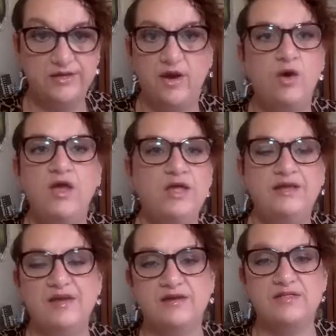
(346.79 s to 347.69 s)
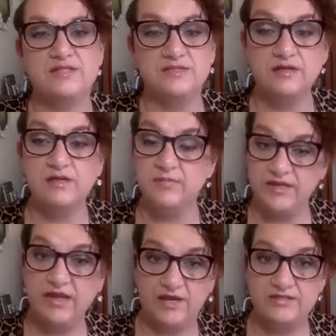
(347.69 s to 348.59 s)
No, not necessarily,
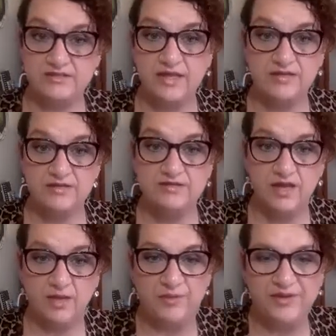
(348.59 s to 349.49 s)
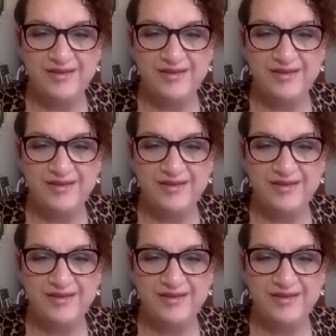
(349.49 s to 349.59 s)
but yes, that does help.